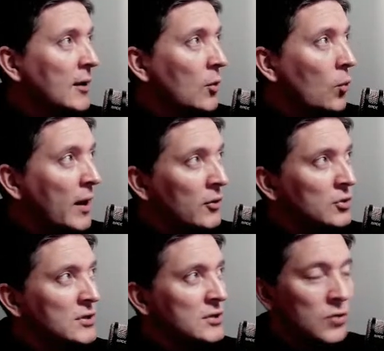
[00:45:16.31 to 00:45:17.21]
why
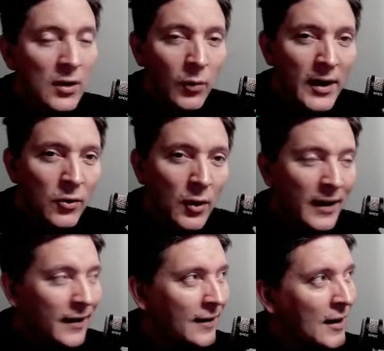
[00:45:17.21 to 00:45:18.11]
not just do it? Why not
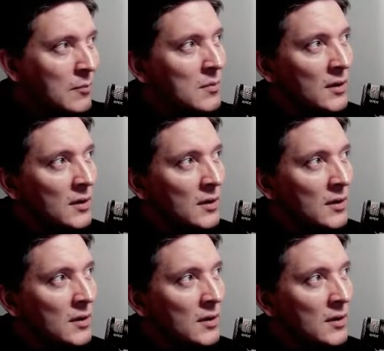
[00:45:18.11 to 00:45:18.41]
in a game